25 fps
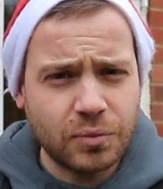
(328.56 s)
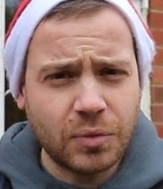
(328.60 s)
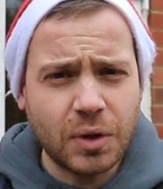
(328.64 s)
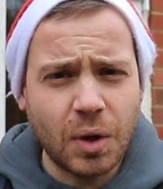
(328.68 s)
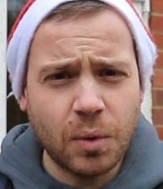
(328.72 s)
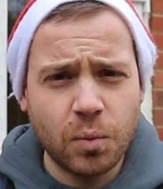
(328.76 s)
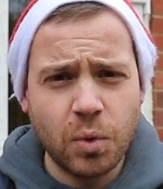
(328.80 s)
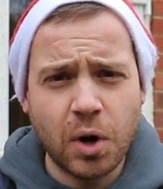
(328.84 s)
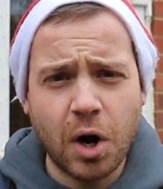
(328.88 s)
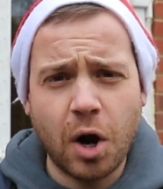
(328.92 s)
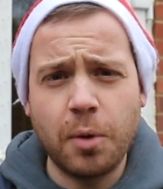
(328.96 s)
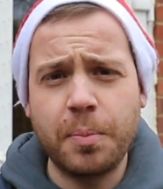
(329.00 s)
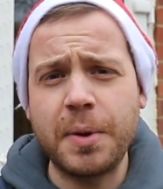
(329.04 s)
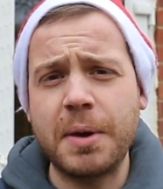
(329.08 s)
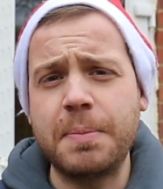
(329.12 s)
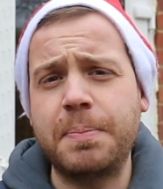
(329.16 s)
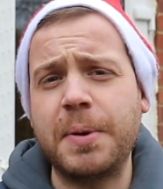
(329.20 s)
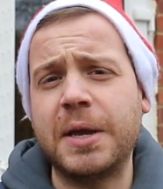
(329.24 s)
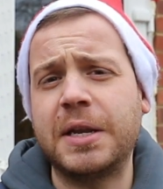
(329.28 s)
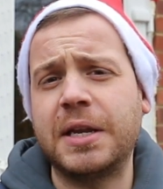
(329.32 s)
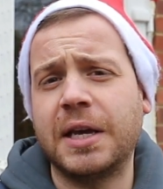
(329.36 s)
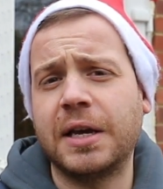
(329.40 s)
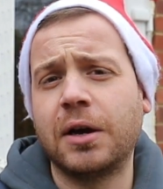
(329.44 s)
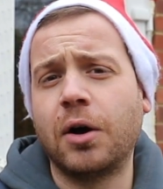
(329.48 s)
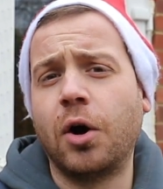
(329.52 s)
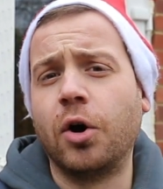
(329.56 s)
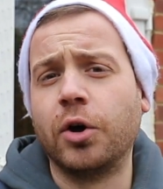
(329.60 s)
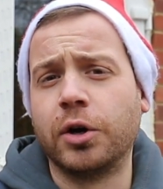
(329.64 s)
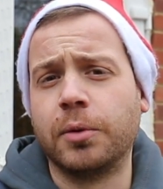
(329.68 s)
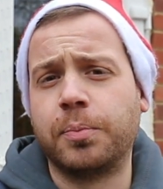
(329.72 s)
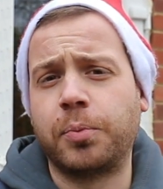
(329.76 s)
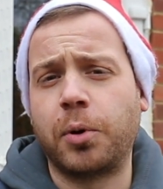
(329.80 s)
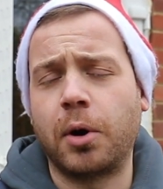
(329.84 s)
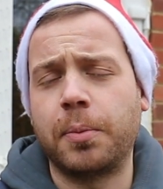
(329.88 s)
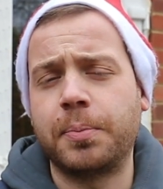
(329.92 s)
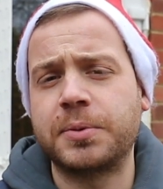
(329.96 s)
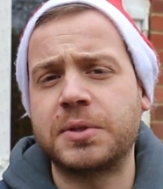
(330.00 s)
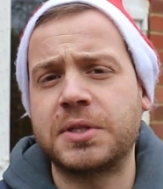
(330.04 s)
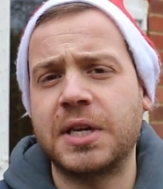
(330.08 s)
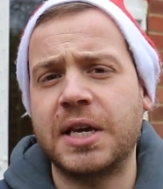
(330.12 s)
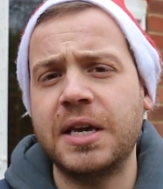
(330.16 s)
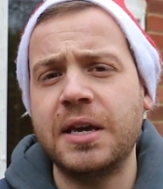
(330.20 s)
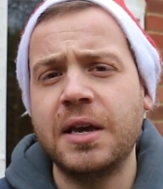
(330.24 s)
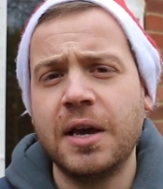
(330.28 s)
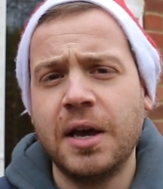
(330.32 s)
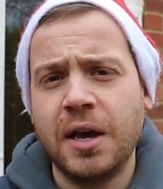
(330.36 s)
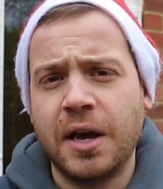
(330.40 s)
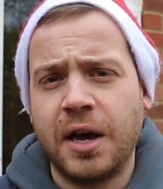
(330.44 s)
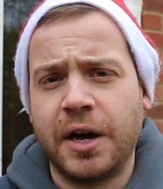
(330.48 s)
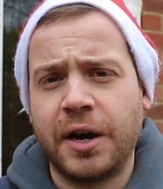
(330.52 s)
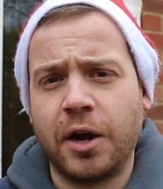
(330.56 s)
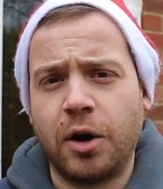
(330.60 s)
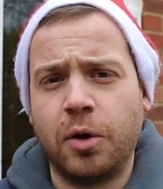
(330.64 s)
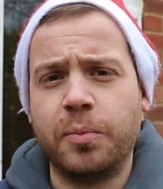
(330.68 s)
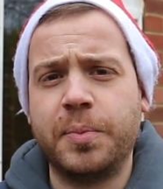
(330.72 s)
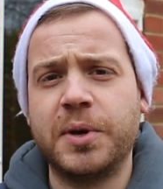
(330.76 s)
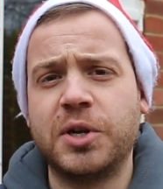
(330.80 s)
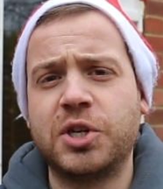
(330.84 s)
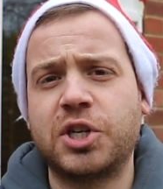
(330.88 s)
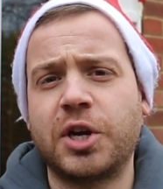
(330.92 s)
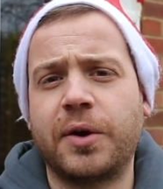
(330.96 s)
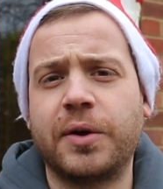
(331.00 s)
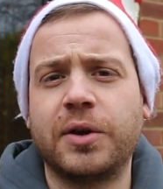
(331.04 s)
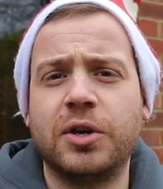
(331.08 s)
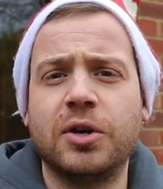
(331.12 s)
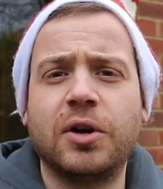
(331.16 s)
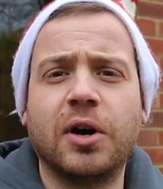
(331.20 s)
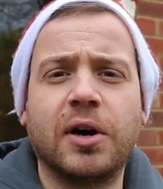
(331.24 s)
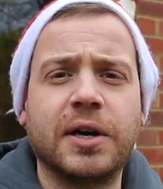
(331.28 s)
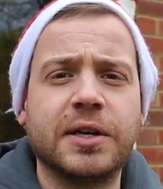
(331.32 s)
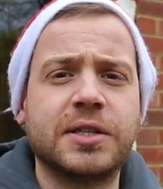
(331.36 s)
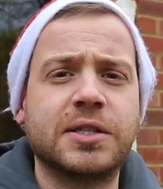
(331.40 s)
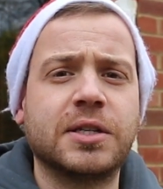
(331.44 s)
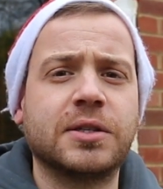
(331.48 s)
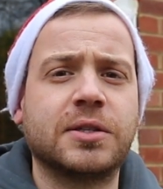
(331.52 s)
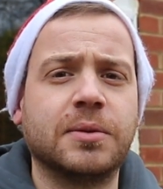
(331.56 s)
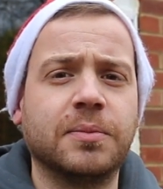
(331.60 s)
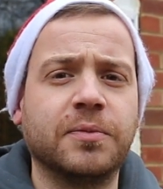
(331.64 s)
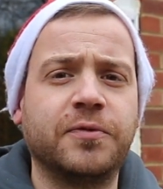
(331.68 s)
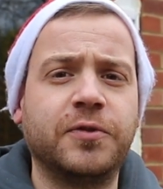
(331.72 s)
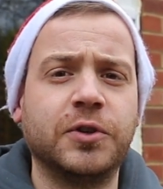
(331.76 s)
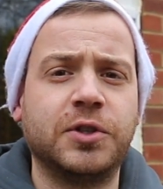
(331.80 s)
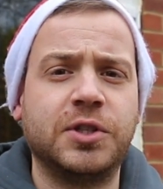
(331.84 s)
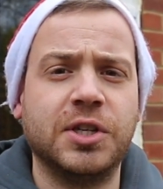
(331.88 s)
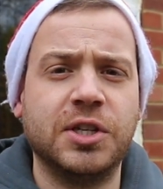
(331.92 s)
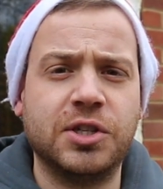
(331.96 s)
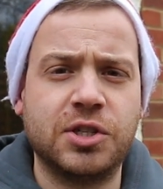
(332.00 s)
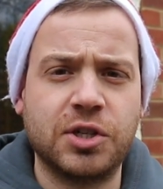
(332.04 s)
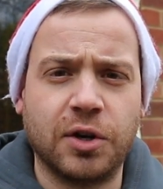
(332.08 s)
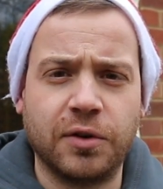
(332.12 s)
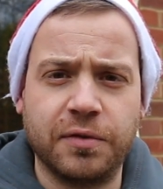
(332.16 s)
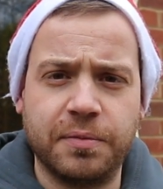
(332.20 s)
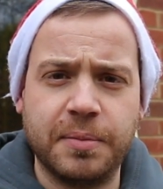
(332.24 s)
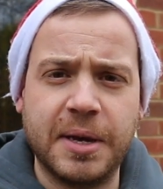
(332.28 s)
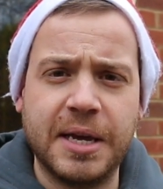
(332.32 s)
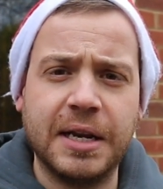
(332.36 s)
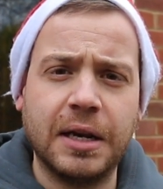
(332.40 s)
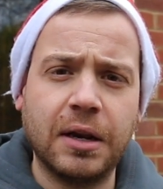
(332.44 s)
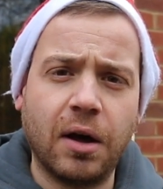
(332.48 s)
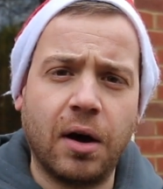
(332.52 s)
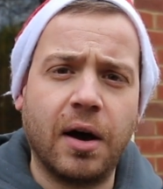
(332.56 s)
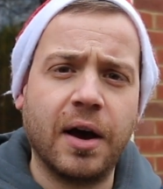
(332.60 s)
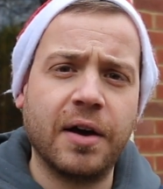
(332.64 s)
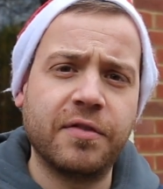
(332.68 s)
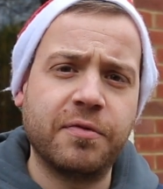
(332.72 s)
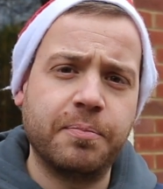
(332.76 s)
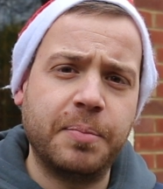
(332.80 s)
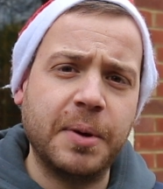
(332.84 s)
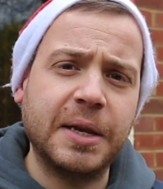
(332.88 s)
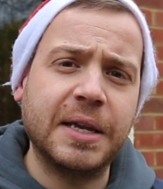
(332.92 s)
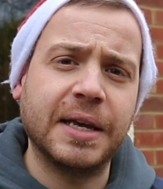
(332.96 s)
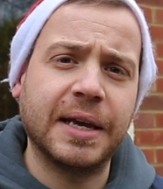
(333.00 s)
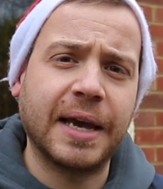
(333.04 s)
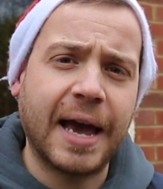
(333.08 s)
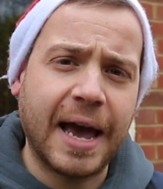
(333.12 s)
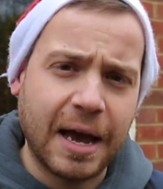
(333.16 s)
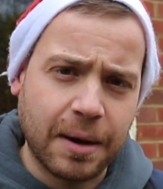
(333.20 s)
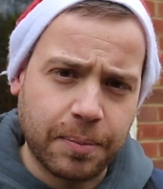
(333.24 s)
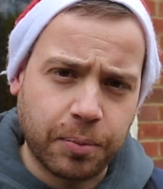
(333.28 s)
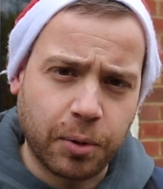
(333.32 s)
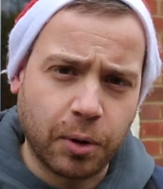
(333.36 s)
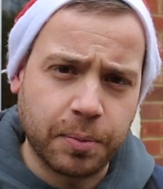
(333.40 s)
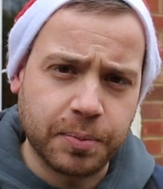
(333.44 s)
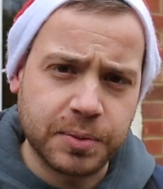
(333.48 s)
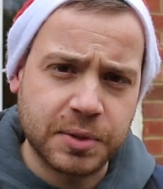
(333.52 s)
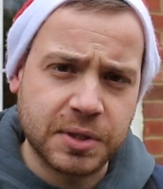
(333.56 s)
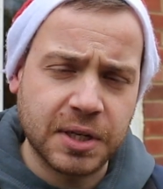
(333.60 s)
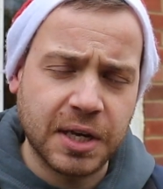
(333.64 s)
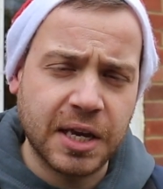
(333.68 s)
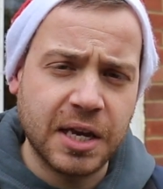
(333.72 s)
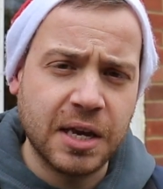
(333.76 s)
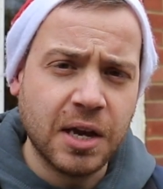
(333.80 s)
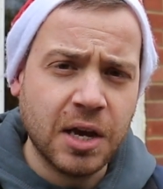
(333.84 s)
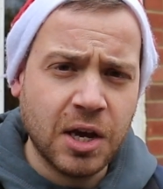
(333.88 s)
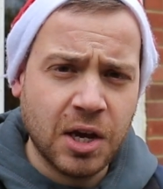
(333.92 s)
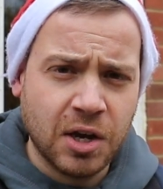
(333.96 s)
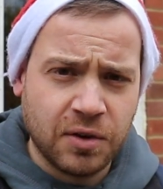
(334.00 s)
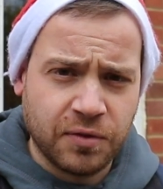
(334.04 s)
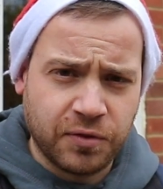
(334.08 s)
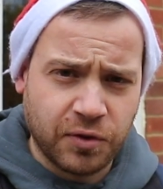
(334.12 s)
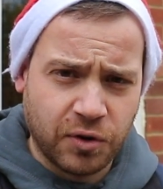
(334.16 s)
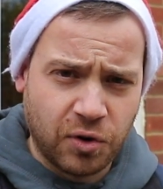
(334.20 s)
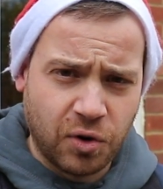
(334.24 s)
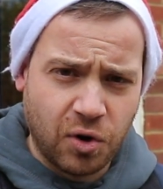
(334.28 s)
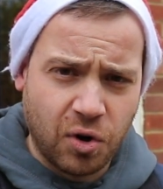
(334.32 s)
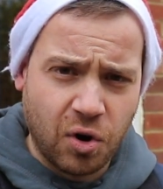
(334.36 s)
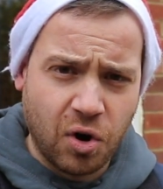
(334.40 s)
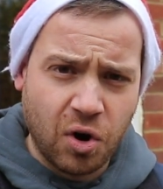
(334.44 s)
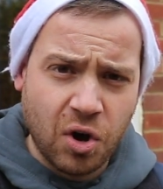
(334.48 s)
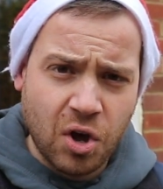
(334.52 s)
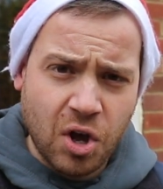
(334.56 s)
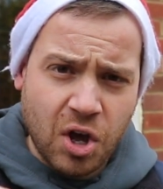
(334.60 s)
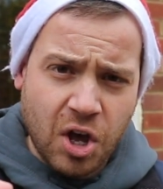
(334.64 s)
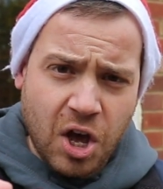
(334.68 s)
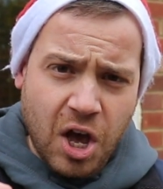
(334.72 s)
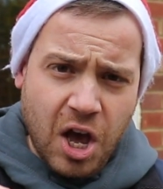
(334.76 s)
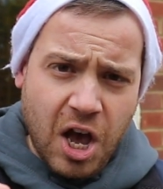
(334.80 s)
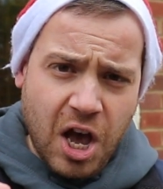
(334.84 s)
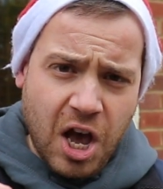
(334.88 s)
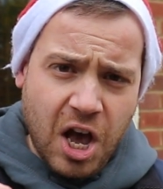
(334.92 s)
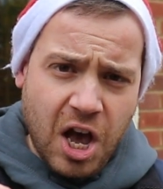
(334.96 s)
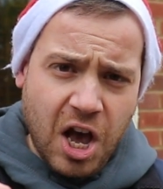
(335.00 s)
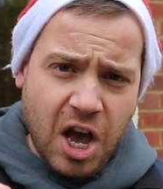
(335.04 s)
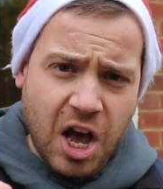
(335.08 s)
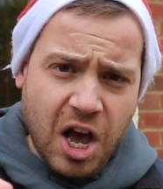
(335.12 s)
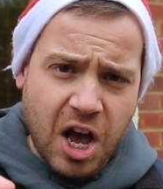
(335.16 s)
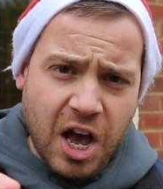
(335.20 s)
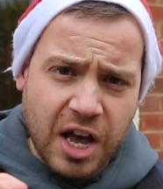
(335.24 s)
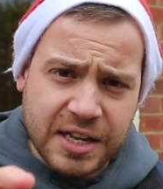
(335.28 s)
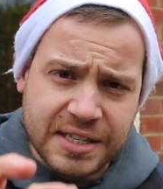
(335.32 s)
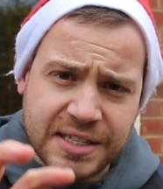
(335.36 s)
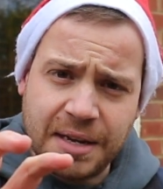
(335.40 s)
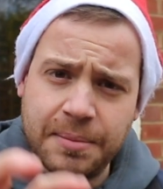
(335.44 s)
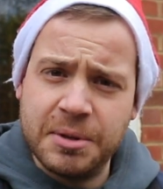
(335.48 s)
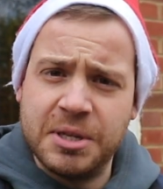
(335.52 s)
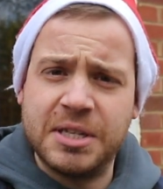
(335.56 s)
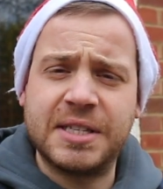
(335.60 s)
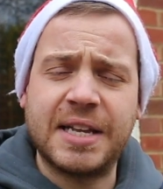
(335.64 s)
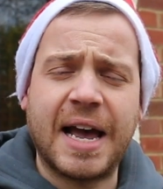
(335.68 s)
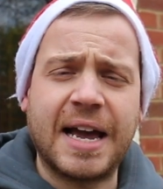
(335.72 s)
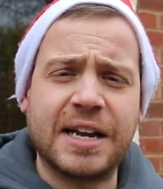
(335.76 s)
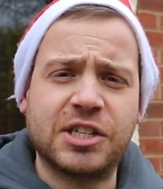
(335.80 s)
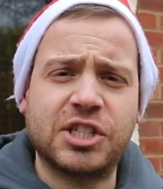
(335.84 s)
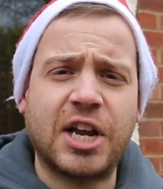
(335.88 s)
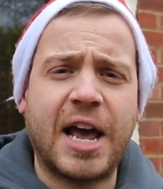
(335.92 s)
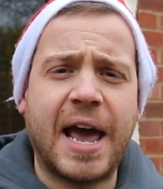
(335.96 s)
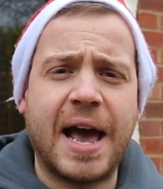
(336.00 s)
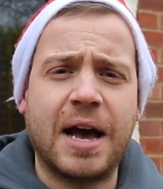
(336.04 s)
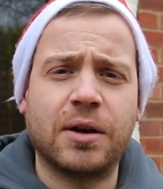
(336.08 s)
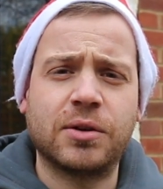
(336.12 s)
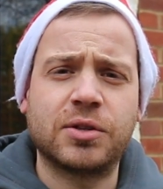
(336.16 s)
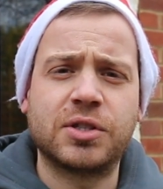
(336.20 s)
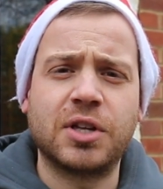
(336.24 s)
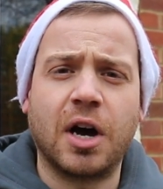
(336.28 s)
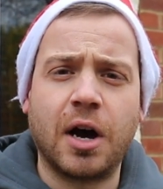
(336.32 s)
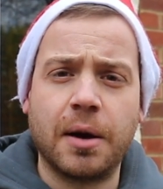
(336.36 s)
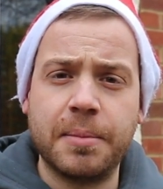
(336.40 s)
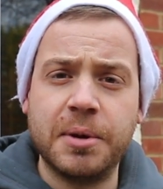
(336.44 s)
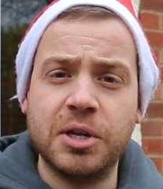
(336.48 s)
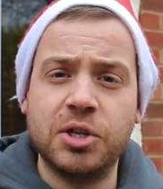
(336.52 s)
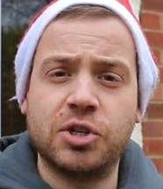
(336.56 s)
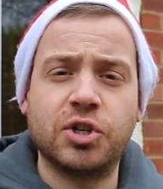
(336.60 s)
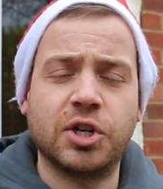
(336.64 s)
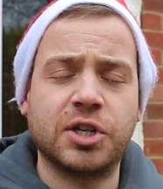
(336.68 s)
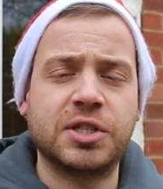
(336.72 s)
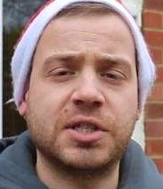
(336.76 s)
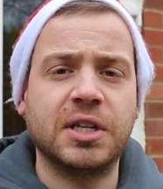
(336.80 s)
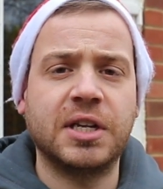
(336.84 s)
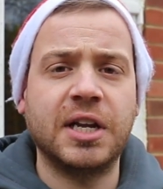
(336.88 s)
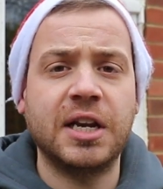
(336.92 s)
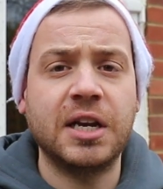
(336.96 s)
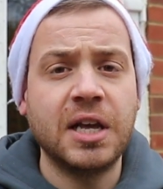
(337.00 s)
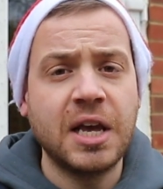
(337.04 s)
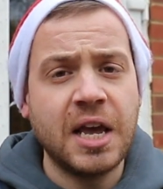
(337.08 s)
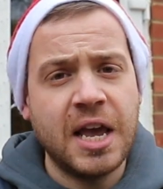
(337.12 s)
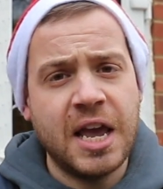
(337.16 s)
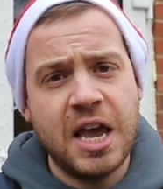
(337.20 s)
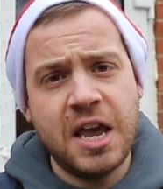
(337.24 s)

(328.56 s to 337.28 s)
where I'll be bidding on a property, and I'll be showing you guys some footage of me live bidding at a property for a semi-detached house that I'm interested in.